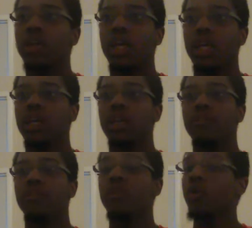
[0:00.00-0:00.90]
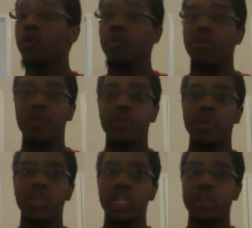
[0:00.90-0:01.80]
And if you don't know what
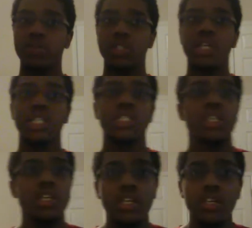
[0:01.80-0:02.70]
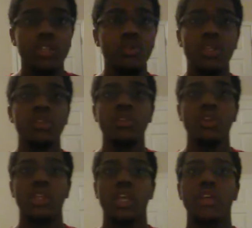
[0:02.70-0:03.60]
Rainbow Neos does, you need to
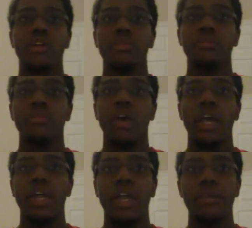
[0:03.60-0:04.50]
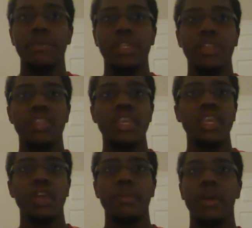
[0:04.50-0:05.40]
look that up. I mean,
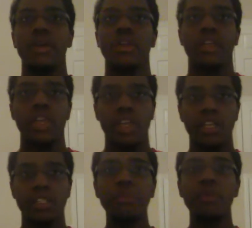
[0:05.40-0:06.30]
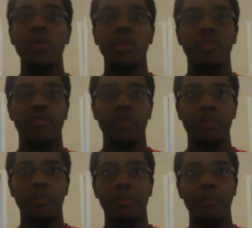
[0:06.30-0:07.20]
thinking about it again, because I'm going
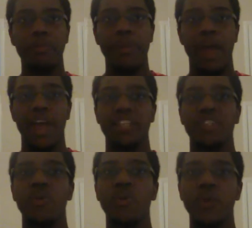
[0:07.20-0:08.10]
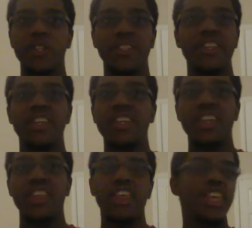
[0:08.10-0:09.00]
from bad to worse.
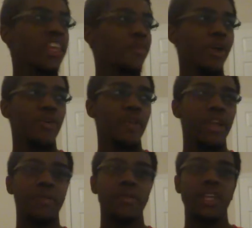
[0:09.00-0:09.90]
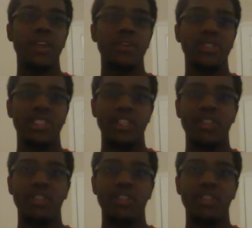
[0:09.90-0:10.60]
Thinking about Rainbow Neos.